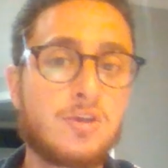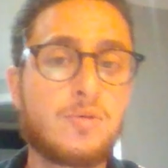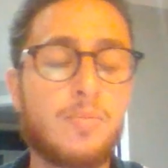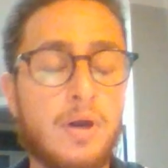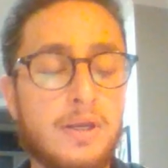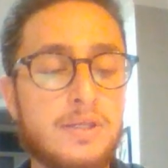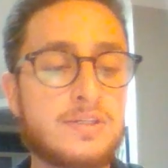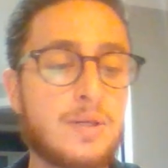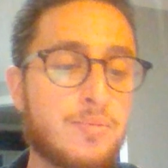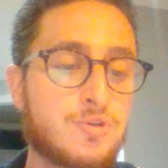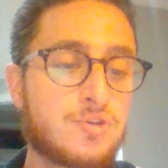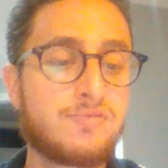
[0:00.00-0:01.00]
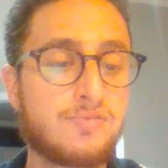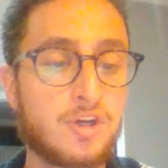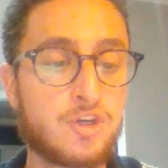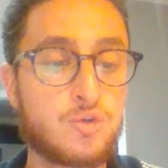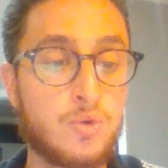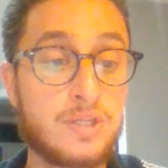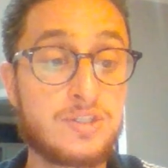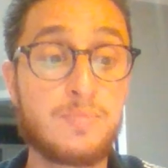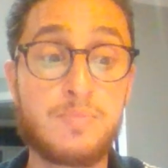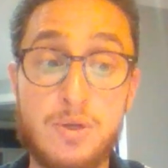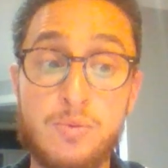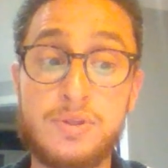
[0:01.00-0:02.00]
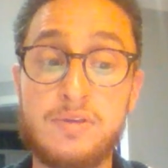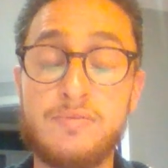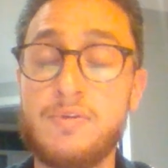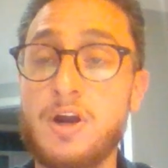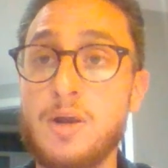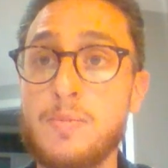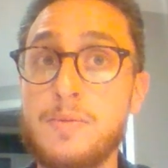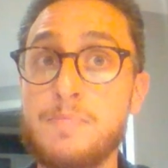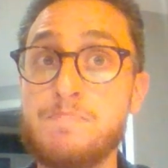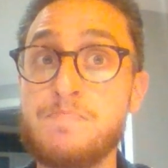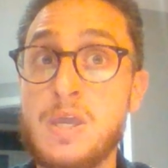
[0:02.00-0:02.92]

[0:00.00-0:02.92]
Your body temperature fluctuates a bit with the environment.